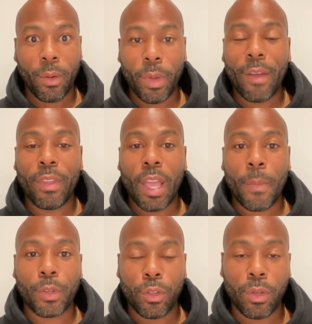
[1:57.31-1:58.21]
We have the
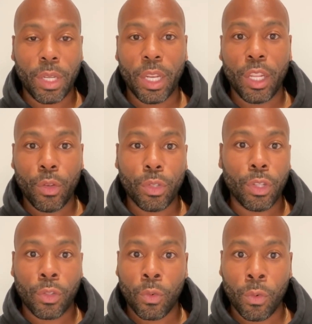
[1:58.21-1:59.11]
opportunity to use the
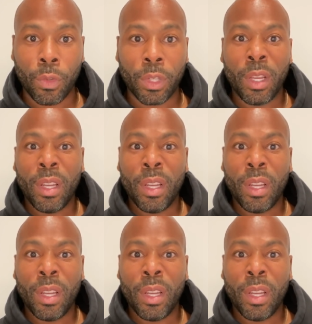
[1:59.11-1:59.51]
tools